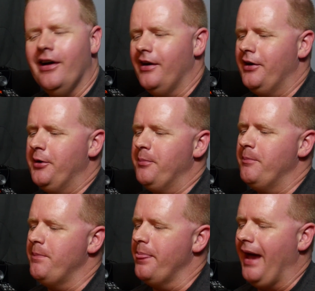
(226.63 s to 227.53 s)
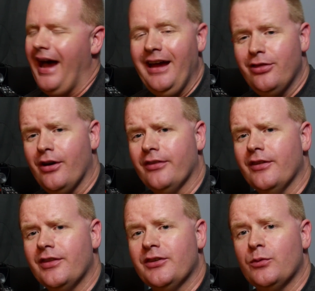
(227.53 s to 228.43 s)
I thought
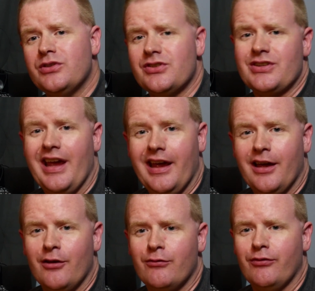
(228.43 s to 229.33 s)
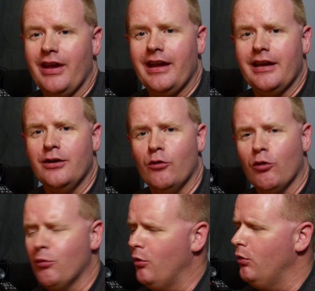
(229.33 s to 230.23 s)
that this would just have a
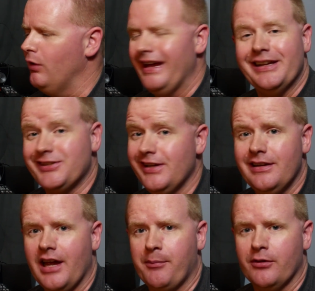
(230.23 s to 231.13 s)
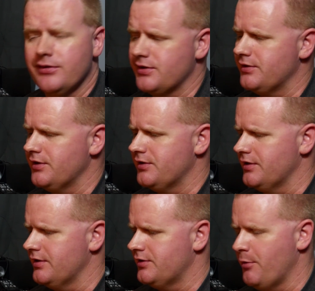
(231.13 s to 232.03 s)
normal AC adapter since it's
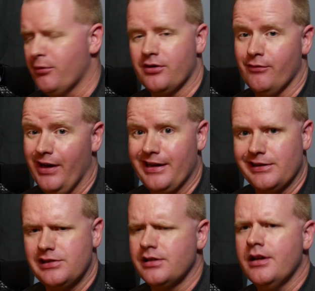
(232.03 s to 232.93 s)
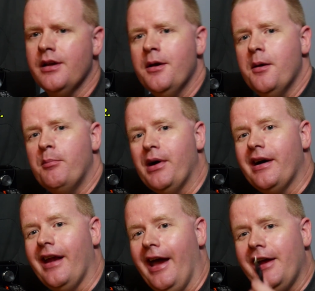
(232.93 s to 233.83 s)
a separate device,
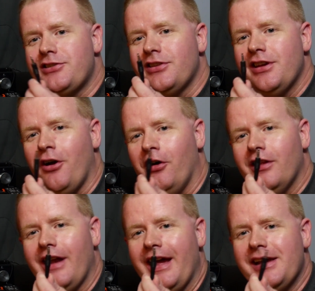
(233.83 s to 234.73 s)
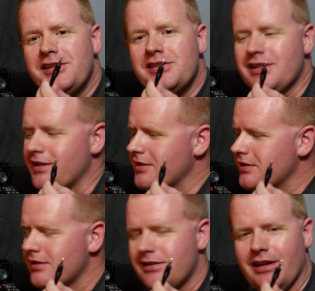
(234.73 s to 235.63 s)
but actually all it has
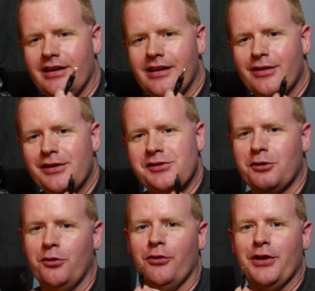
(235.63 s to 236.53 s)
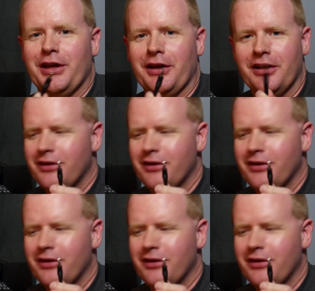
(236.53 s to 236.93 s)
is this little thing.